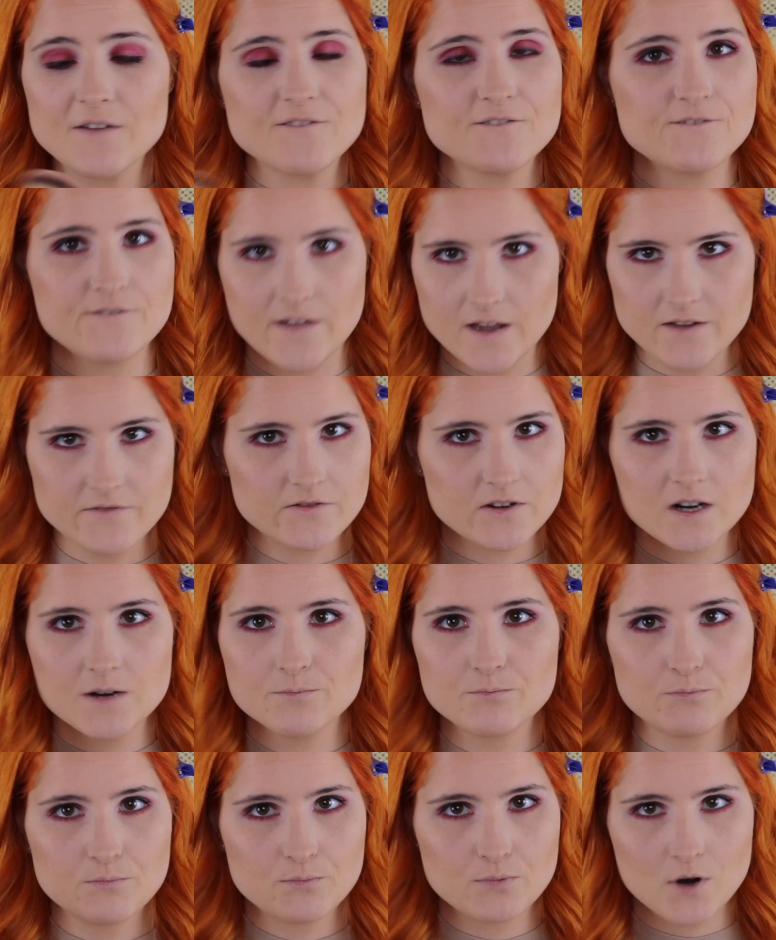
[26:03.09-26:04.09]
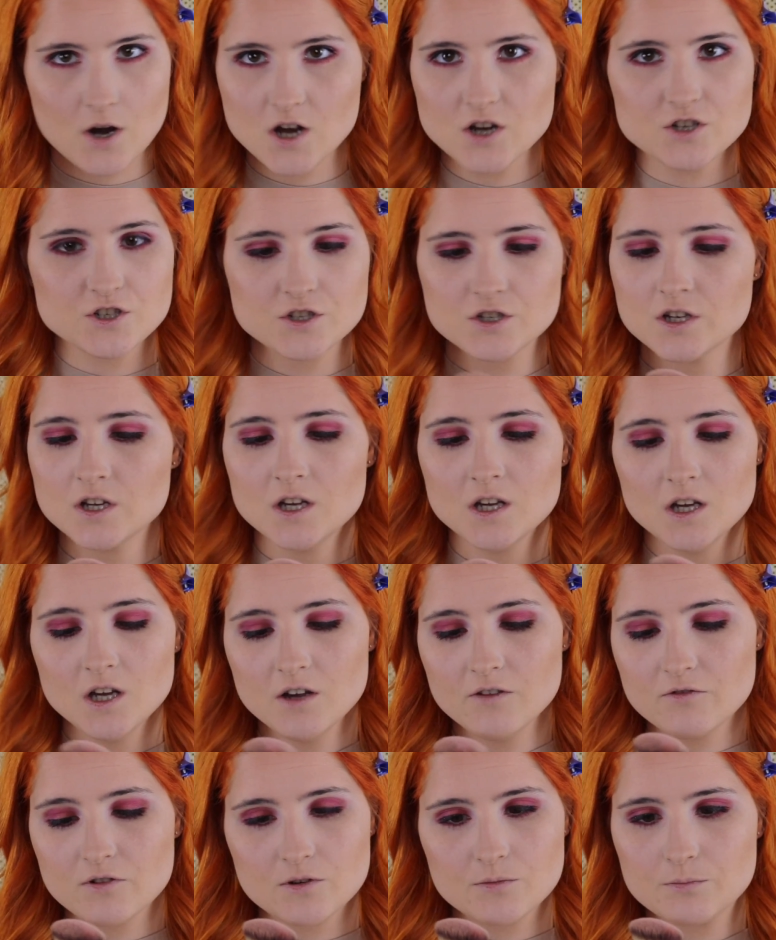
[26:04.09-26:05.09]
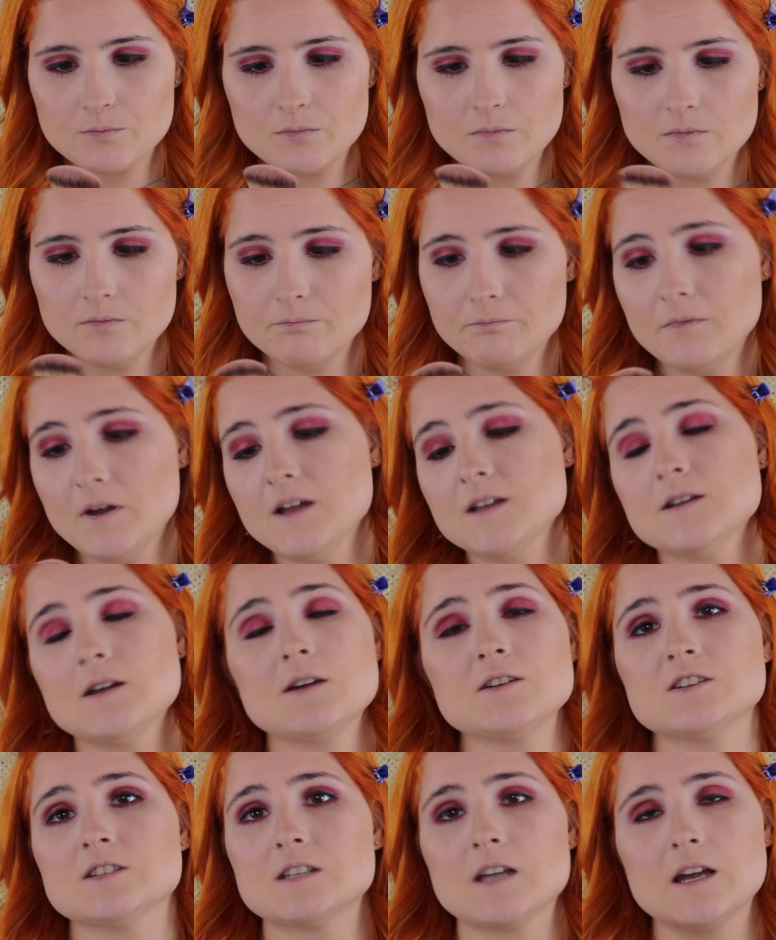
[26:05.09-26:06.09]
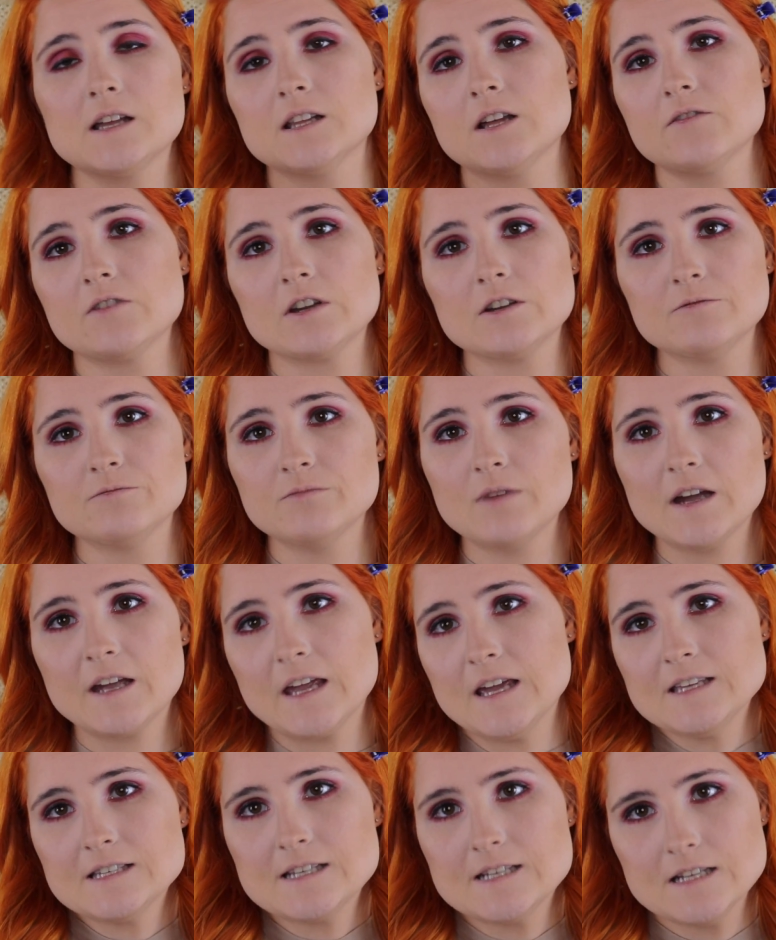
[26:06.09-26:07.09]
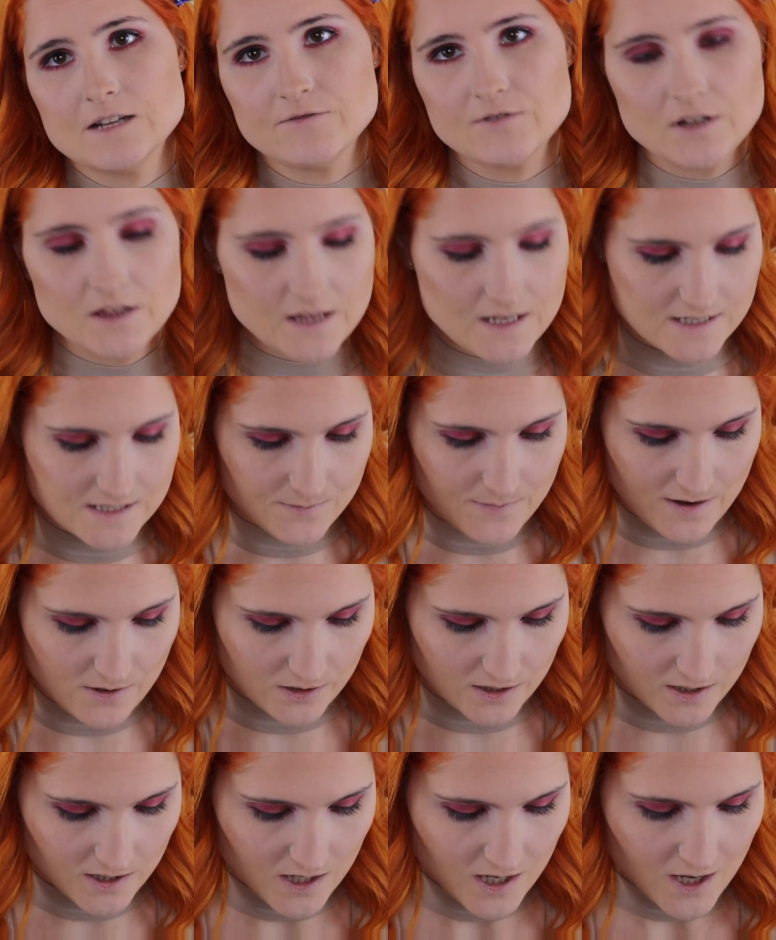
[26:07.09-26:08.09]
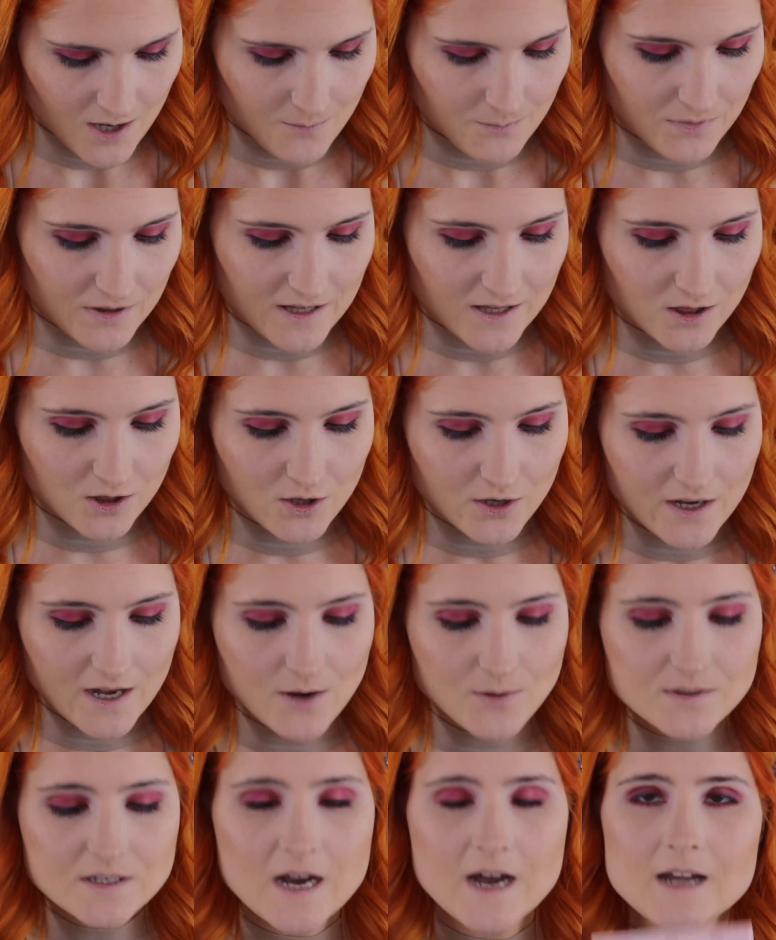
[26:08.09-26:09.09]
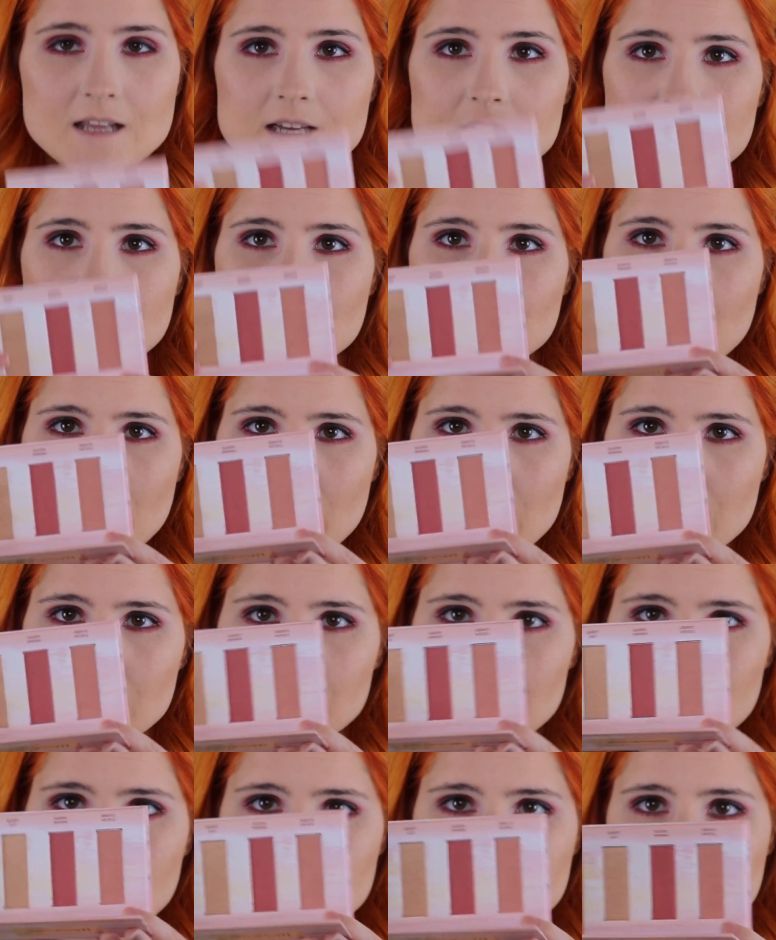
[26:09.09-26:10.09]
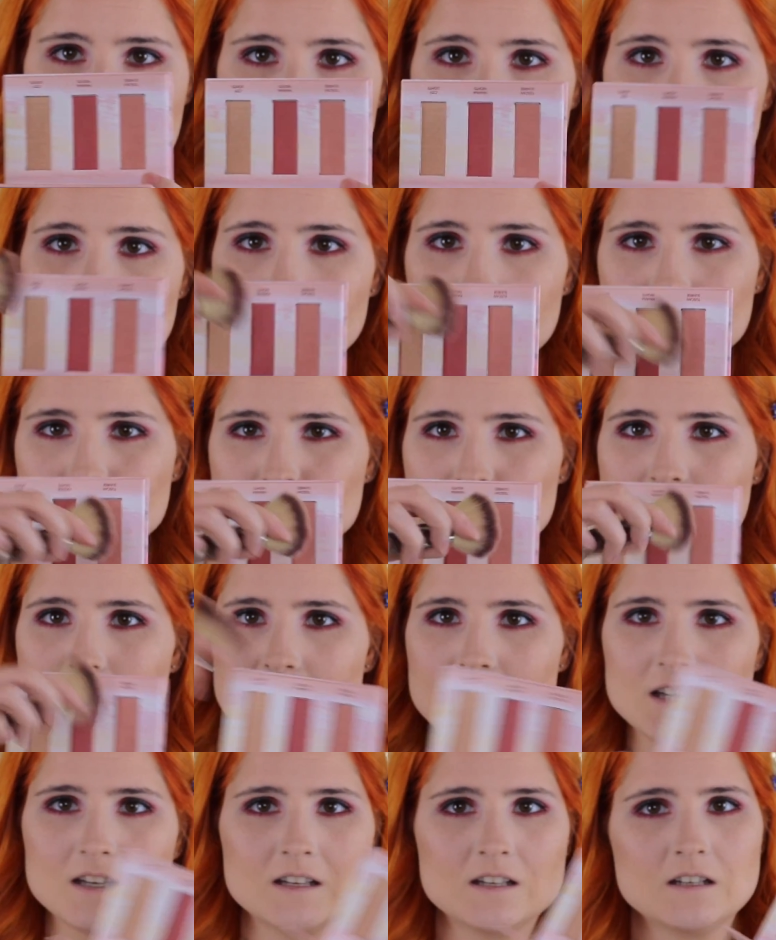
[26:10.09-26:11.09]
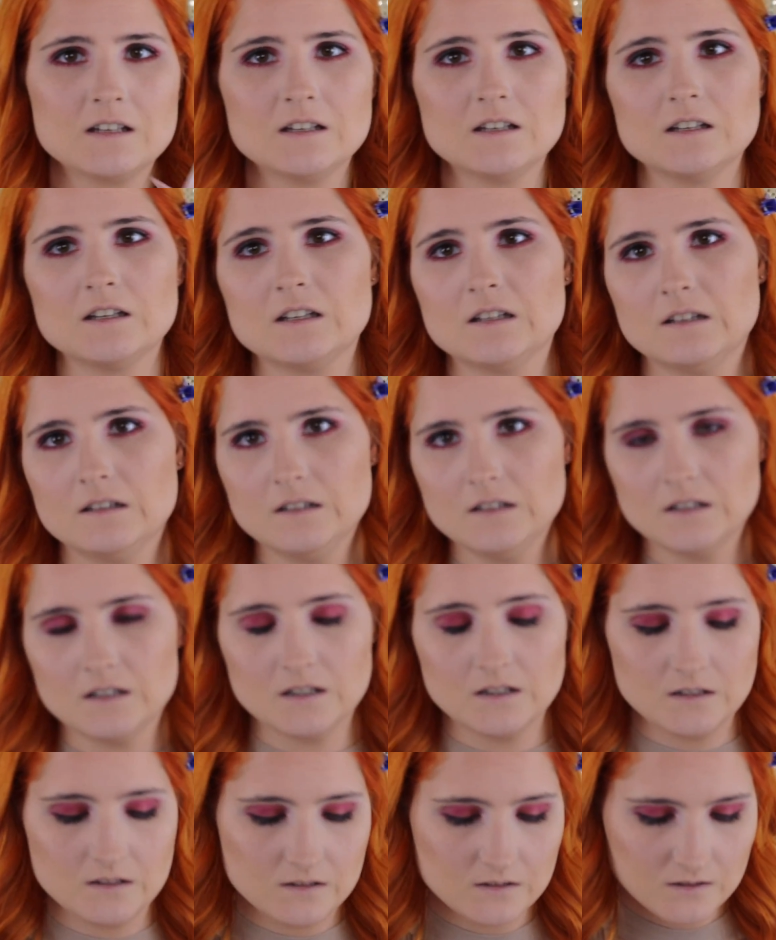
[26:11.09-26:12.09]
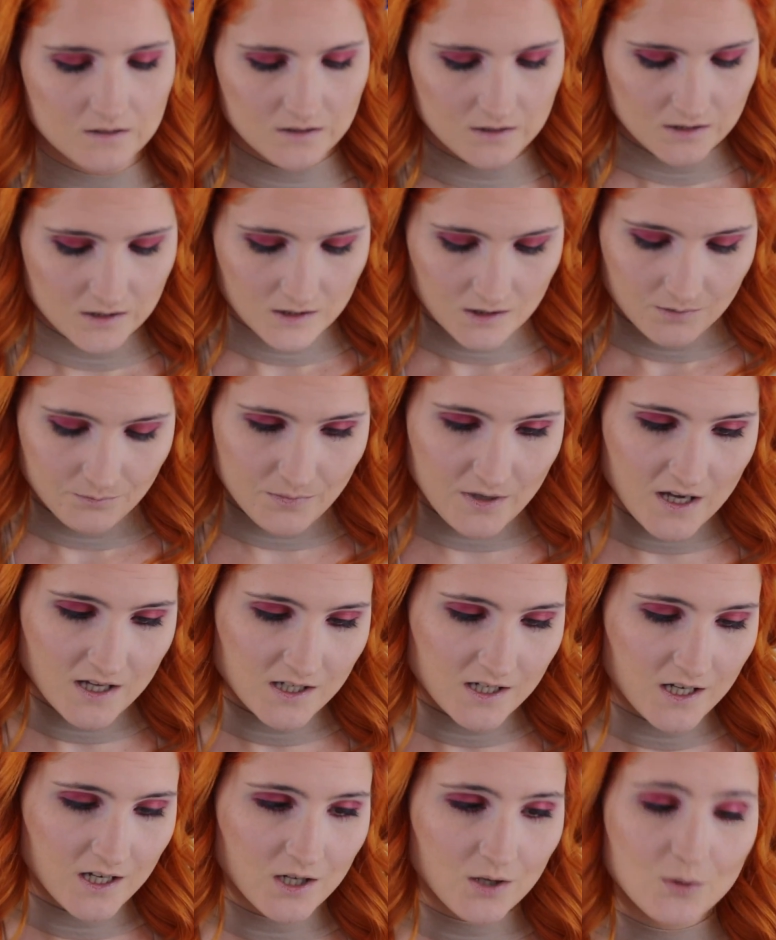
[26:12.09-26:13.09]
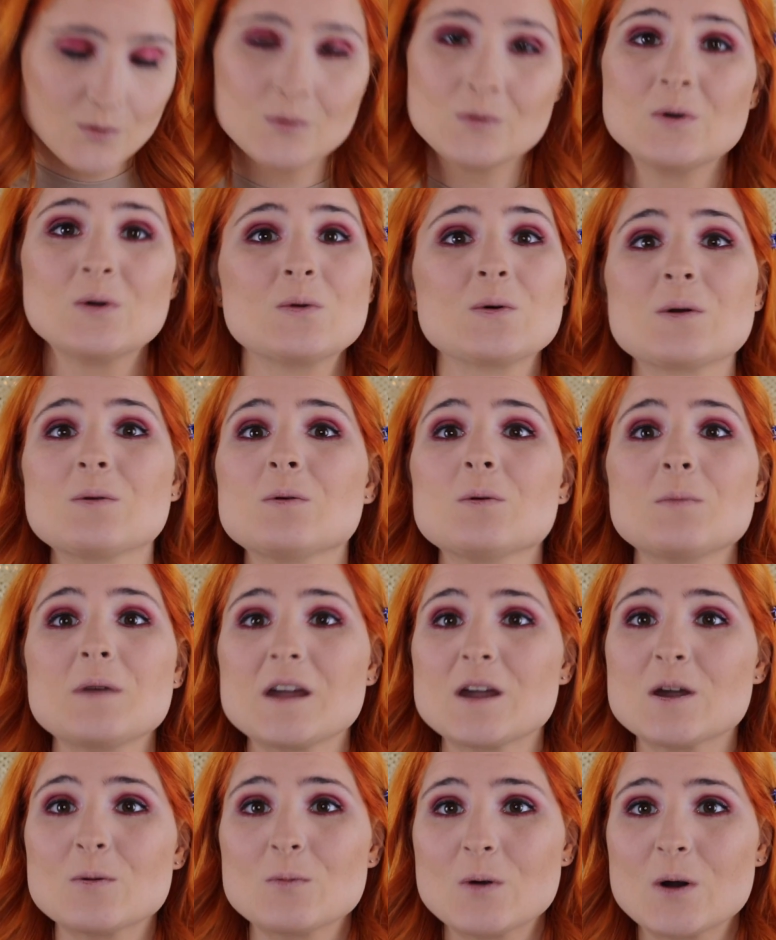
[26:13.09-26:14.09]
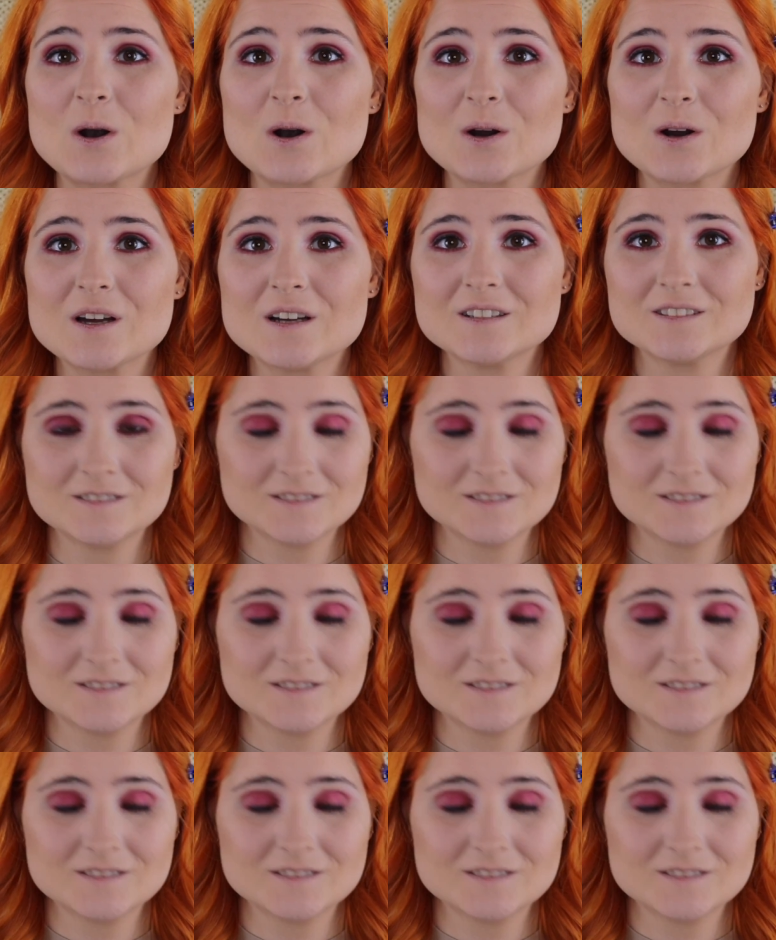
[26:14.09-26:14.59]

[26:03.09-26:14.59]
favorite brush for, I love it. I can't say enough good things about it. But like, look how tiny that pan is. I'm like trying to, but we will make it work.